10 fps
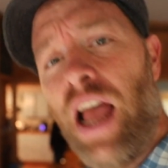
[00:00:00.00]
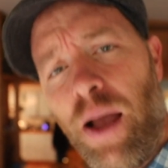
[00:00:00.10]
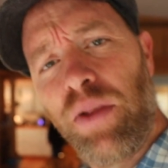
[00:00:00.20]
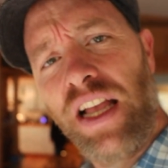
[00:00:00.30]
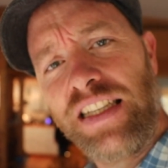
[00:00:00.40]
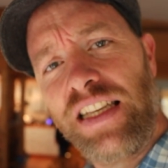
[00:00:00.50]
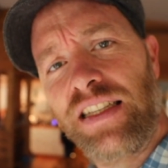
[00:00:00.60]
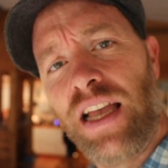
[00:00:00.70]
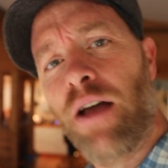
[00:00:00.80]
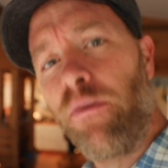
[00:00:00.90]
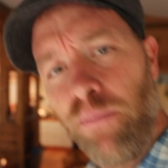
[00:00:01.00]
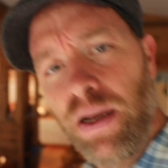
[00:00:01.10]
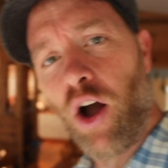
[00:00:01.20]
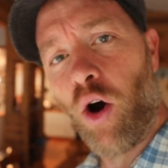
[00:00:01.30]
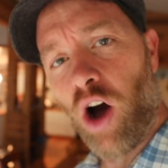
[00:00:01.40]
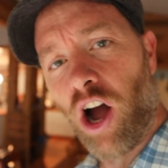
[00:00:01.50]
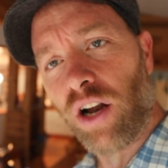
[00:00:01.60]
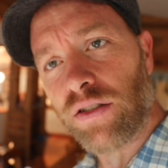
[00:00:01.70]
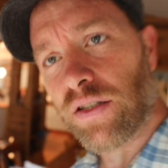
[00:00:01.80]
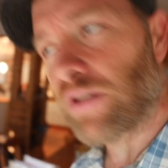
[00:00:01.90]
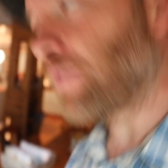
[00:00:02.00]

and bless his big old heart.